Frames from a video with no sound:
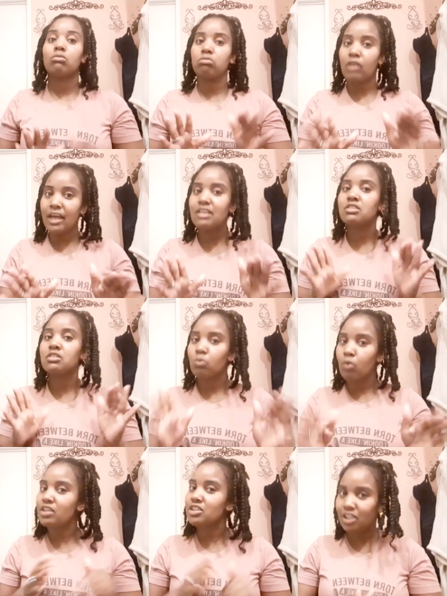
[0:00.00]
rice
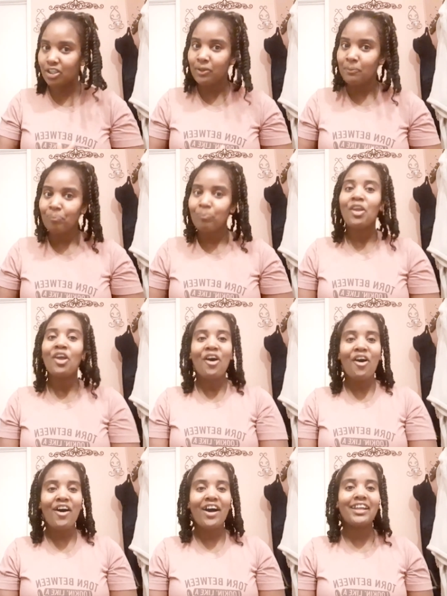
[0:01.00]
water
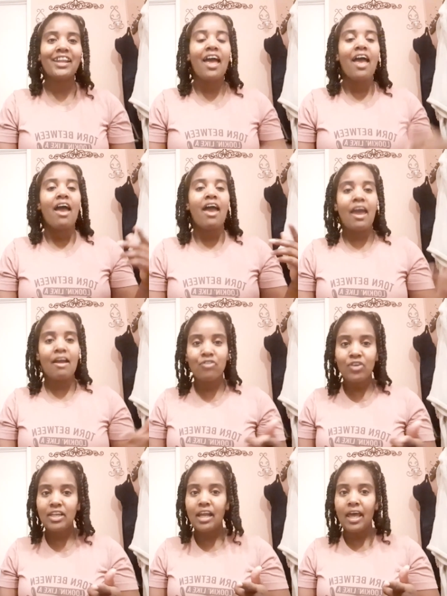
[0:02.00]
on
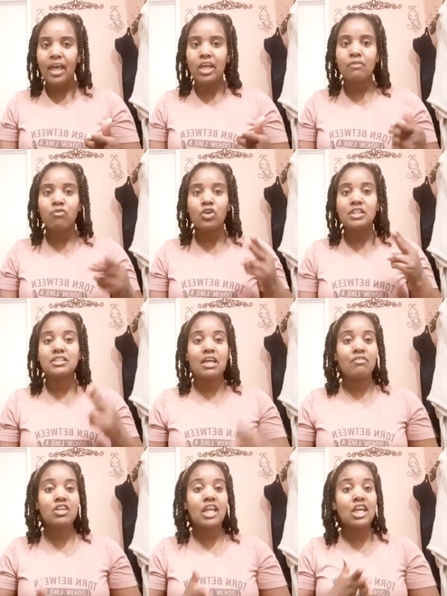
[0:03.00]
every night for
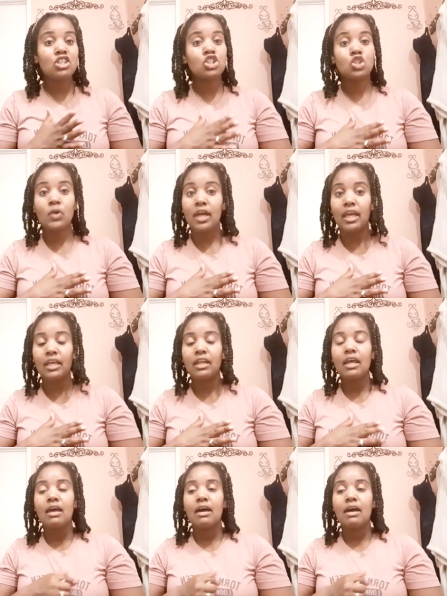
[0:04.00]
7 days straight,